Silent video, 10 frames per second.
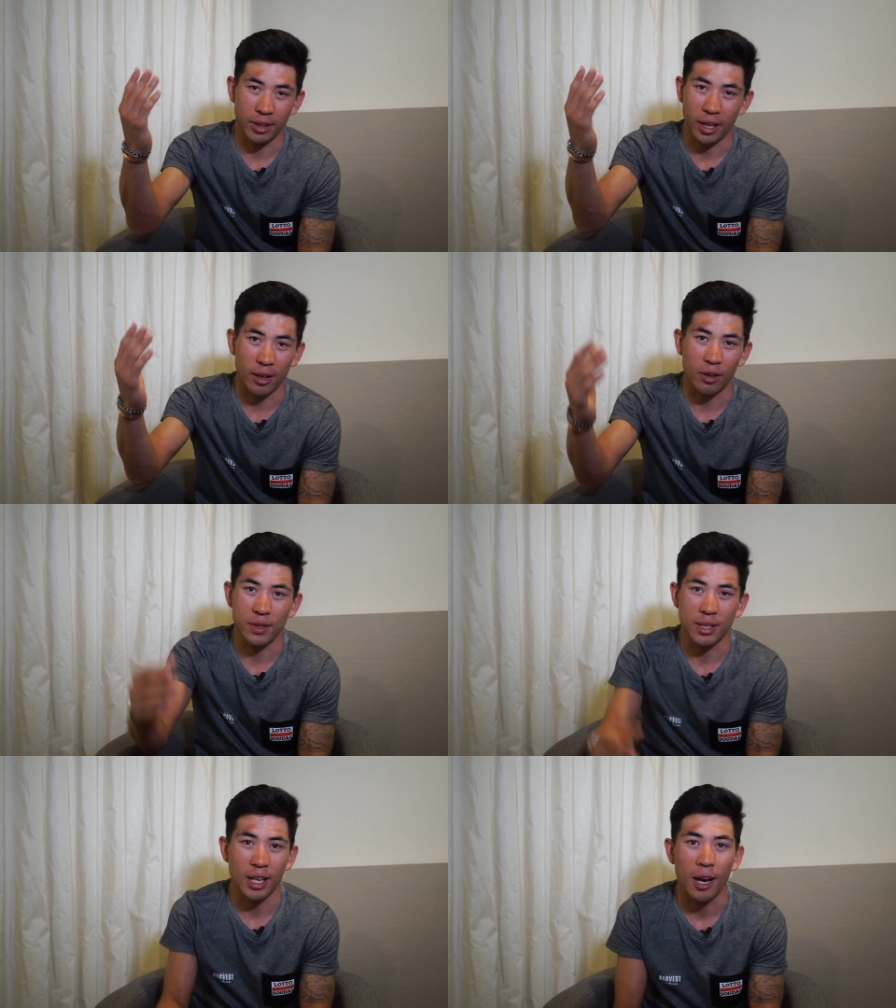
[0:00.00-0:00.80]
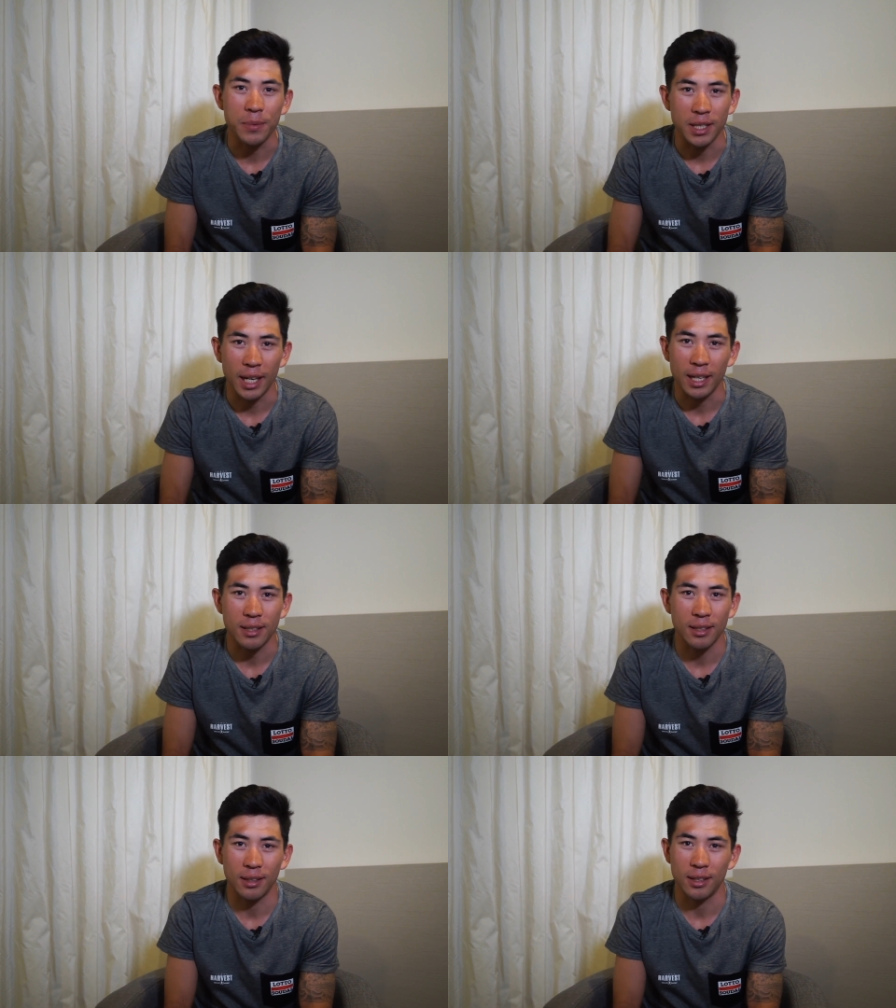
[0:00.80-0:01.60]
yeah obviously up to
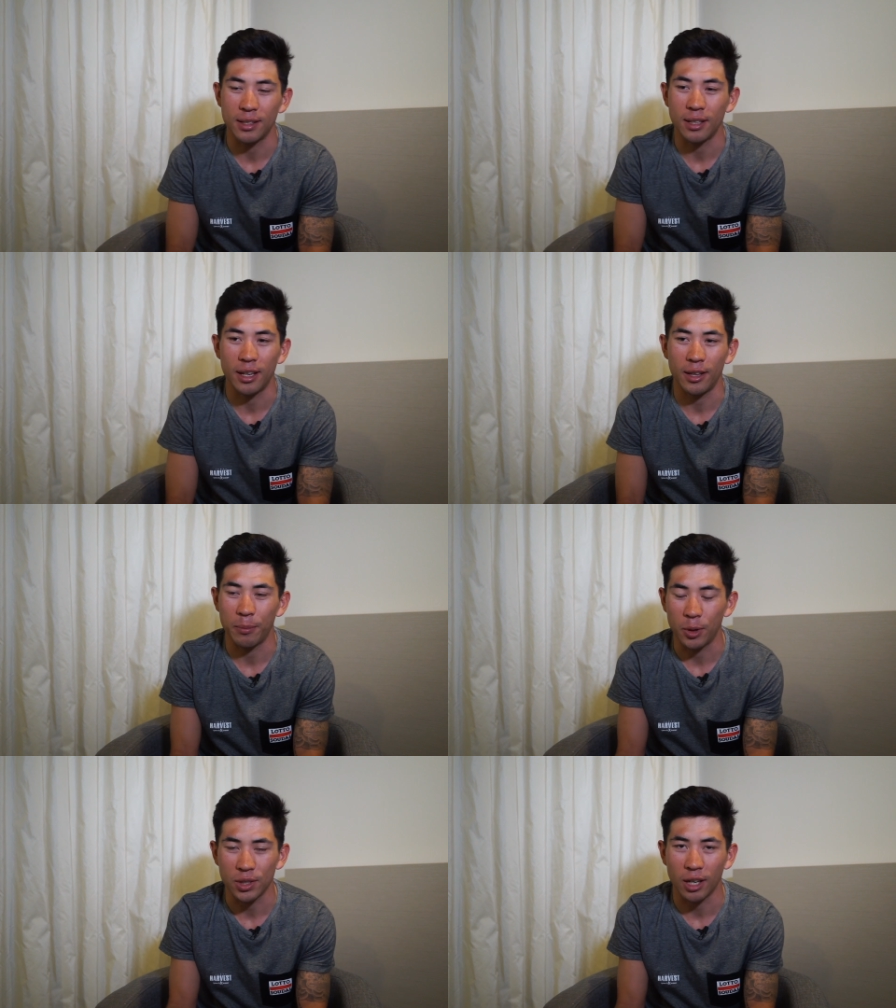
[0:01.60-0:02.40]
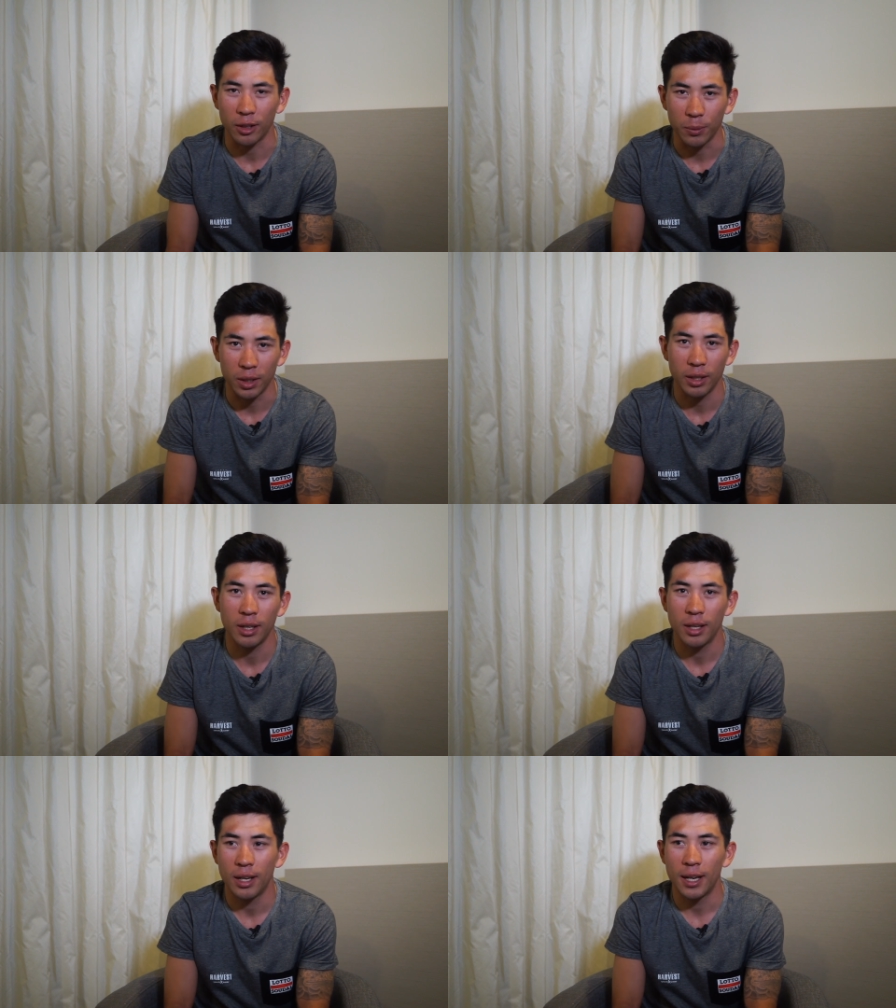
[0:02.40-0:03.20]
date. It's the the most current one,
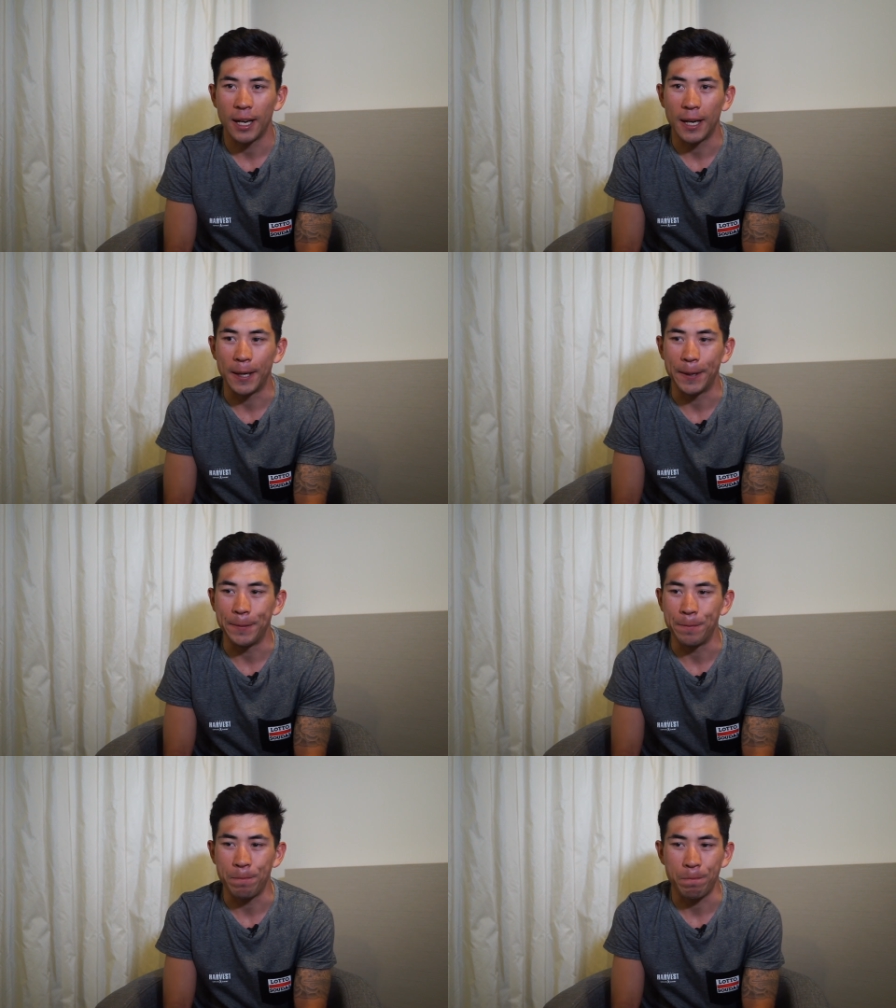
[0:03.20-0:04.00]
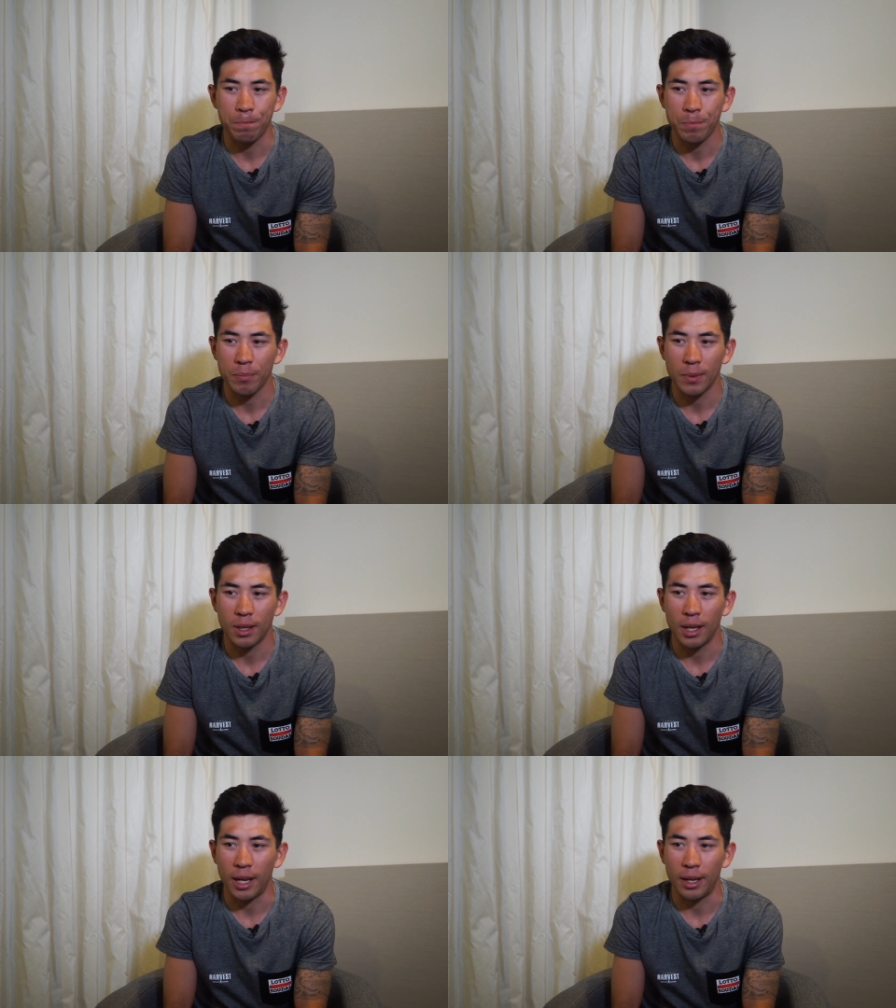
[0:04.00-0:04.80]
um,
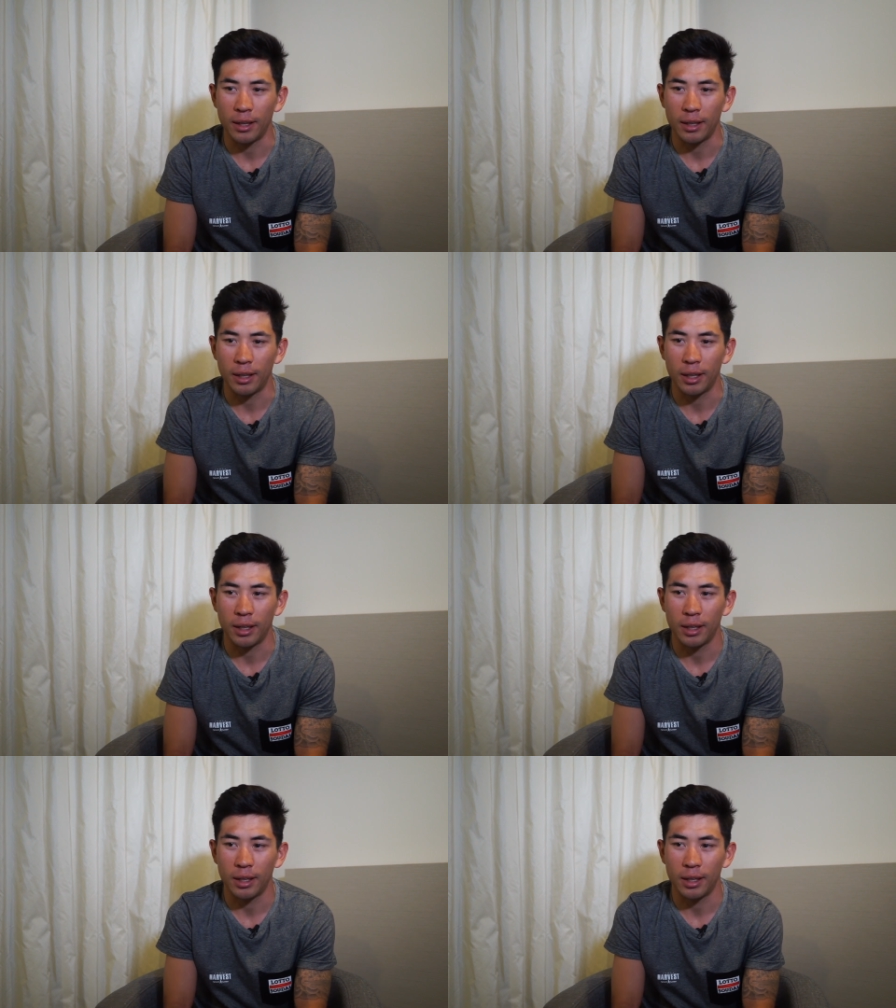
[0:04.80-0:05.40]
and uh,